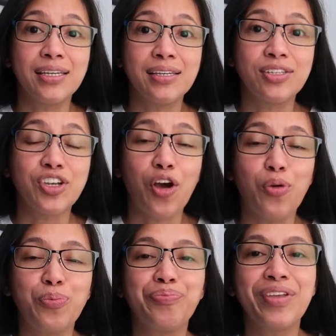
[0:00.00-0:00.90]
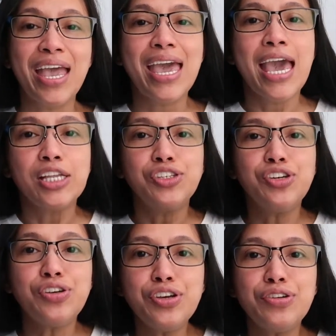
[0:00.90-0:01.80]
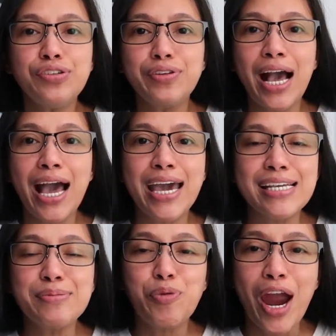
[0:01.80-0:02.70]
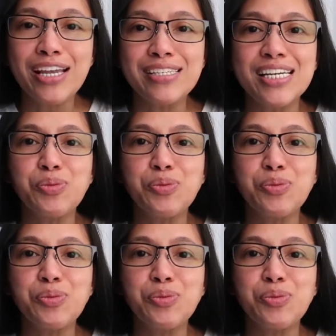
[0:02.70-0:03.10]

So do you guys practice,